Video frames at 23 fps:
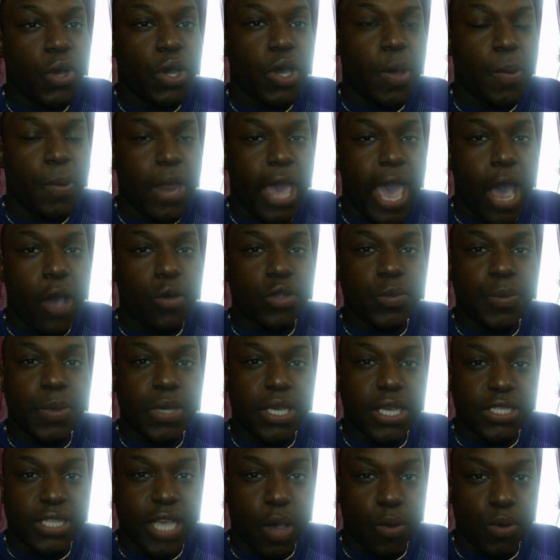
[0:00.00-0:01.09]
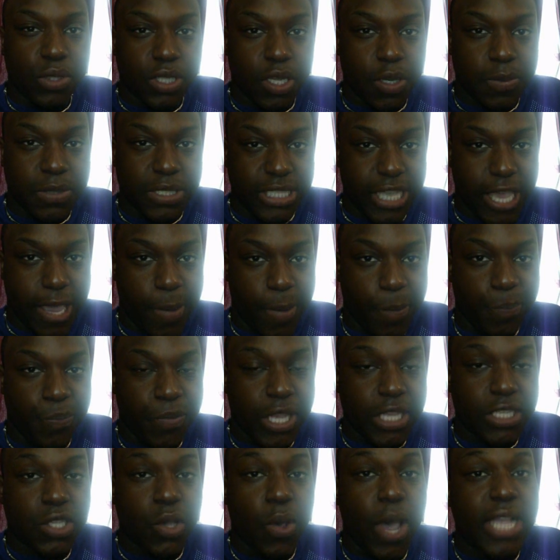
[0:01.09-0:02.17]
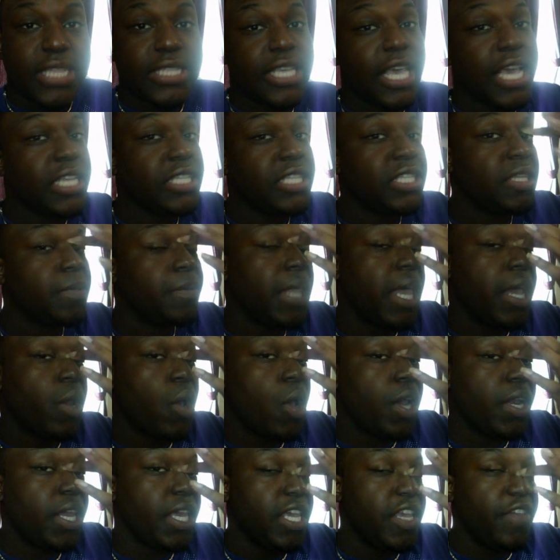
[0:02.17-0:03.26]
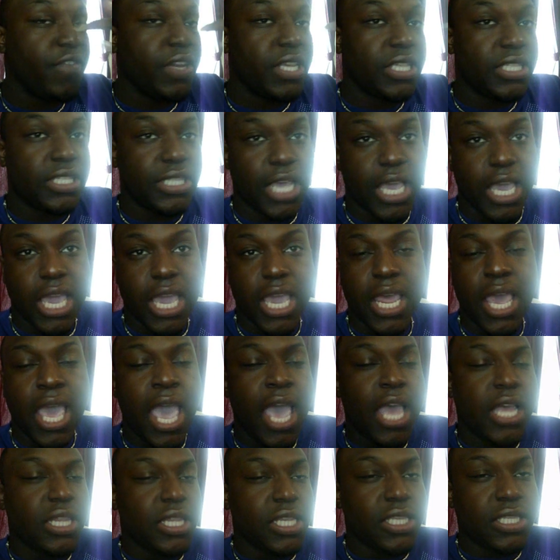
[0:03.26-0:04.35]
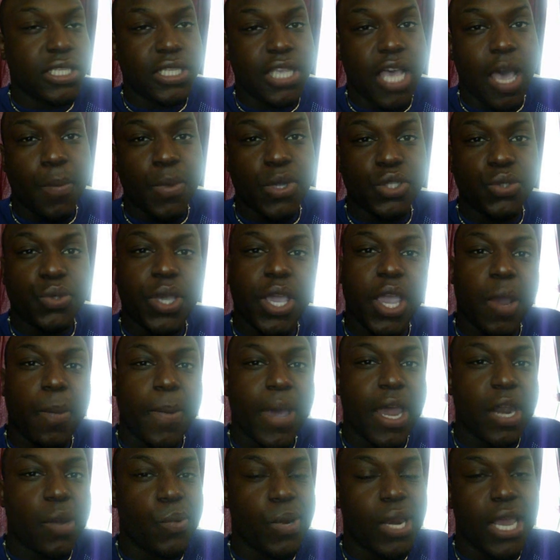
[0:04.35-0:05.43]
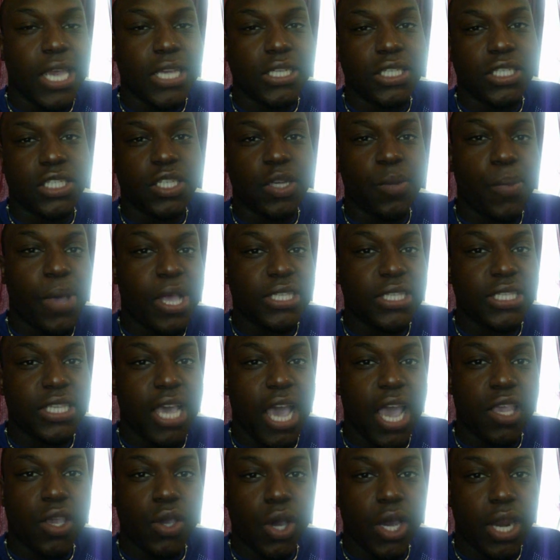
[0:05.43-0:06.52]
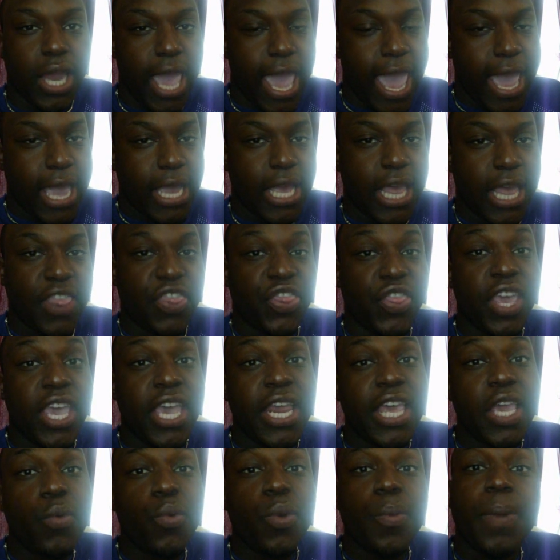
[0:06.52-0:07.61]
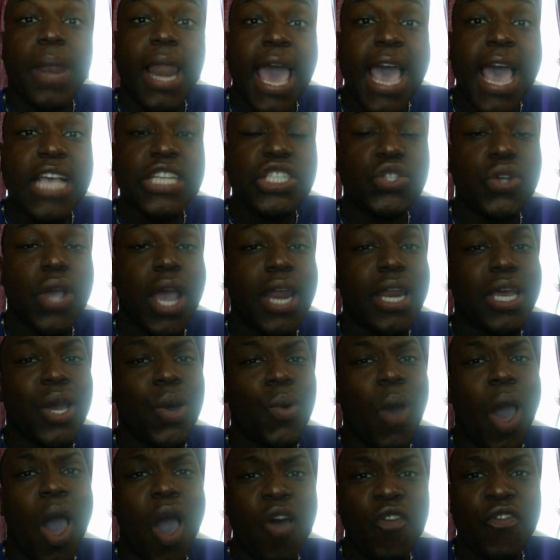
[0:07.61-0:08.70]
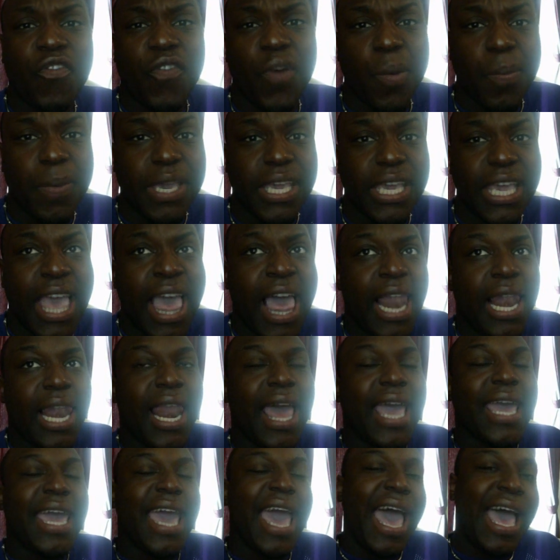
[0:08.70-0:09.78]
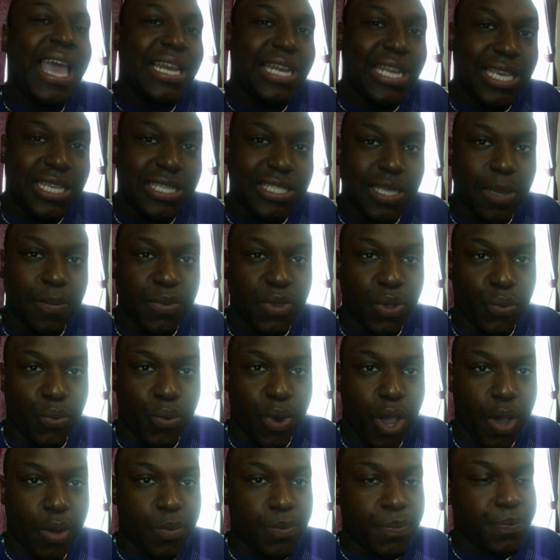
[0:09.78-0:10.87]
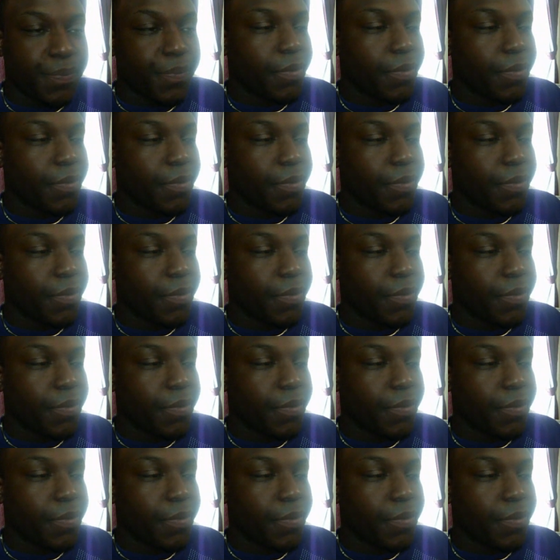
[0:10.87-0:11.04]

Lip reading: a couple of hours because I was upset. So I texted him later on in the evening saying, this is how much you care about the relationship, I see how you're going to act. Then he replies trying to go off on me like I did something wrong.